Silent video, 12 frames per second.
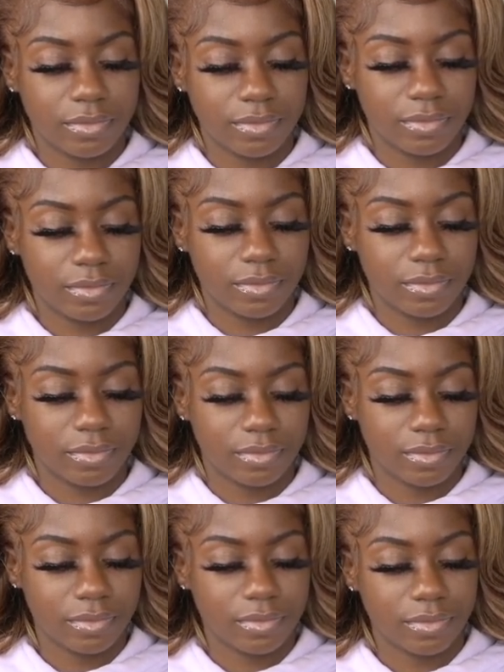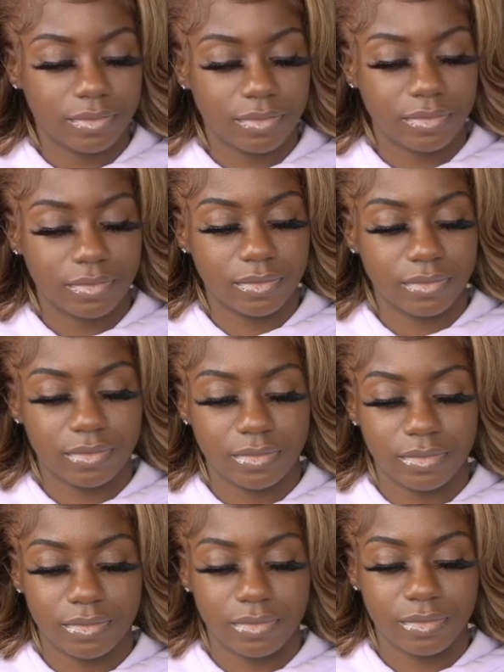
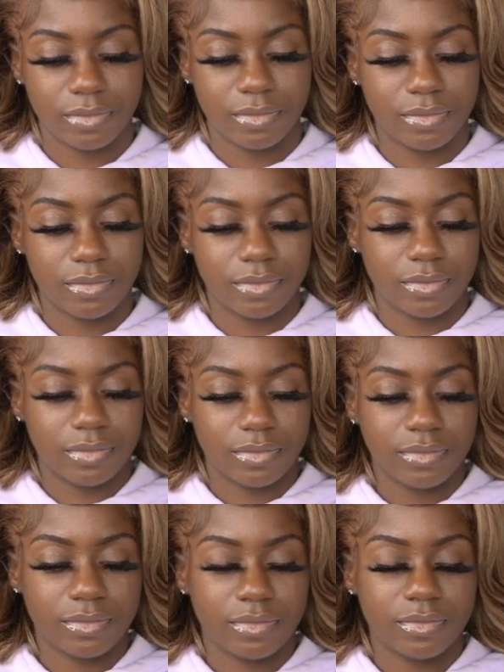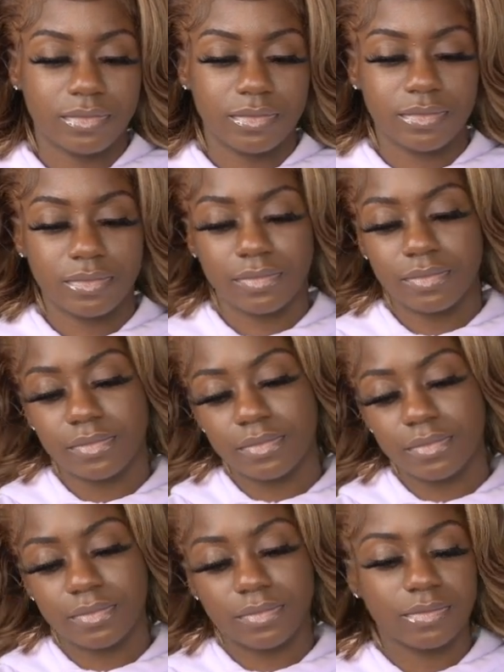
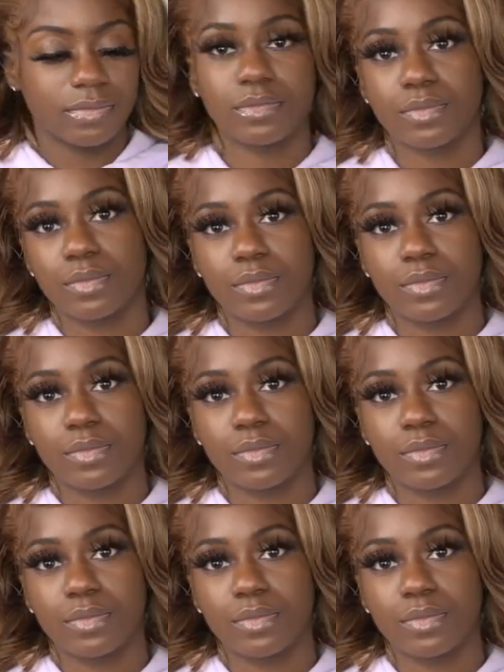This person isn't speaking.